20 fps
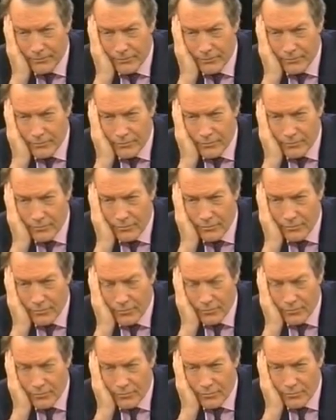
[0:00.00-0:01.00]
Yeah, there's a certain
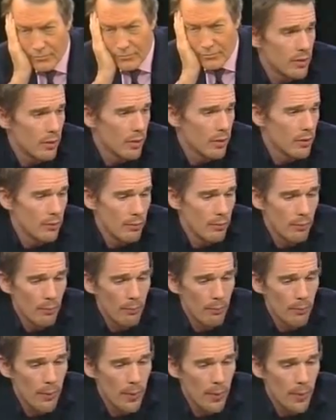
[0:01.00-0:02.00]
spontaneity to it,
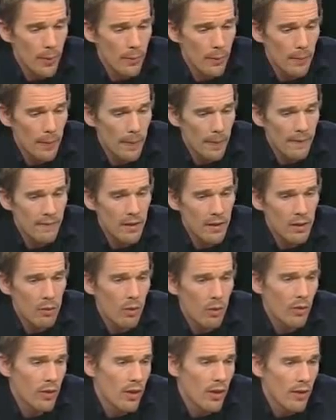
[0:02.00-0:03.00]
you know, and that
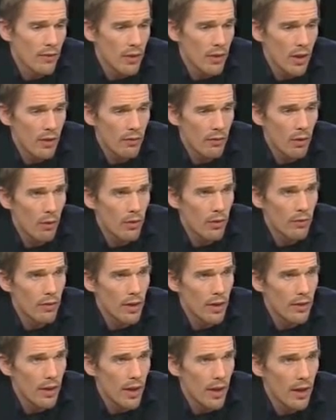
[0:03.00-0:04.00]
you have to kind of
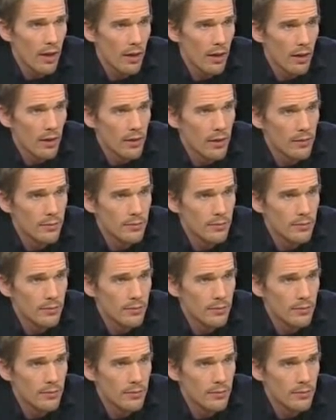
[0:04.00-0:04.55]
cultivate that.